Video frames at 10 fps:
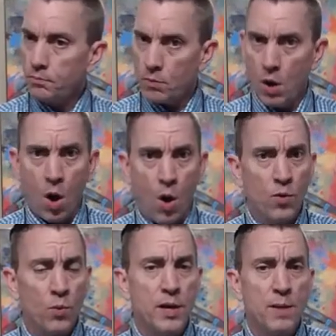all
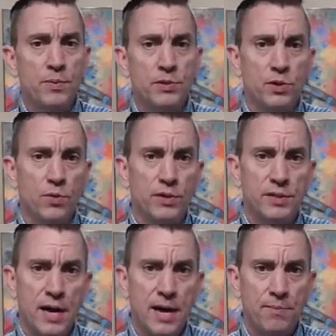the way up until the
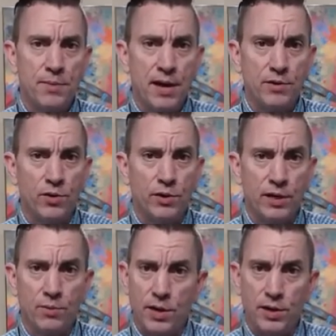time that you're
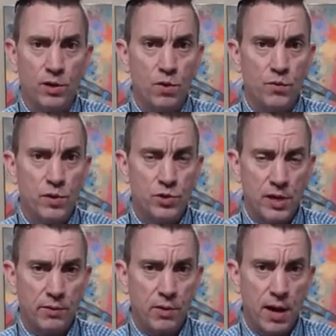getting ready to go for your
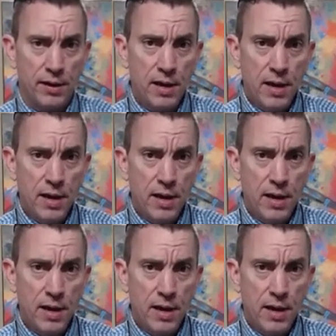check ride.